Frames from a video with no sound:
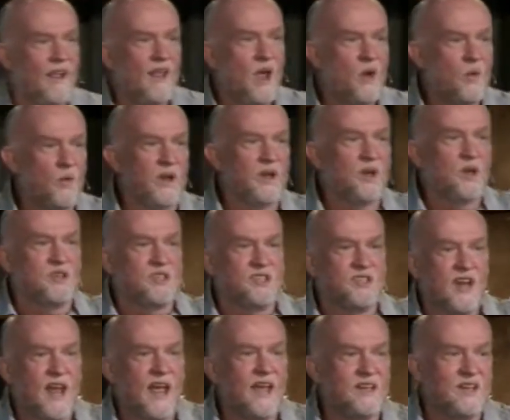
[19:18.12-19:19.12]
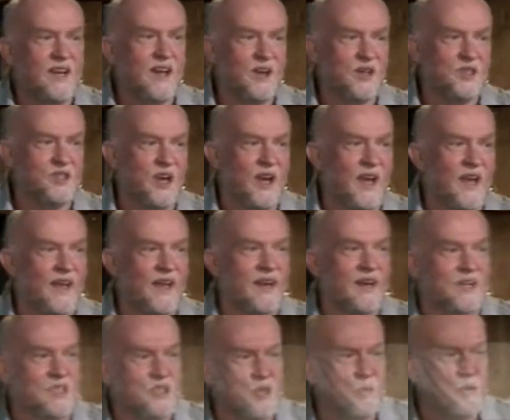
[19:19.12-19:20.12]
we could stand here today in a
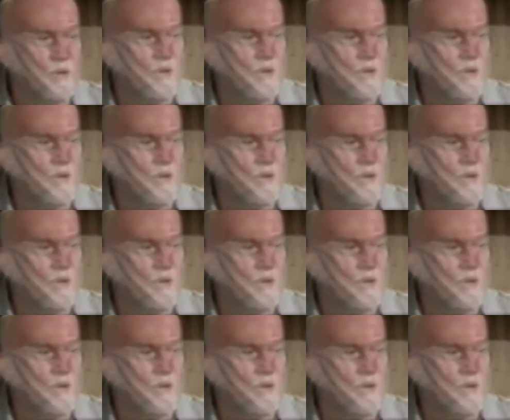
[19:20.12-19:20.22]
typical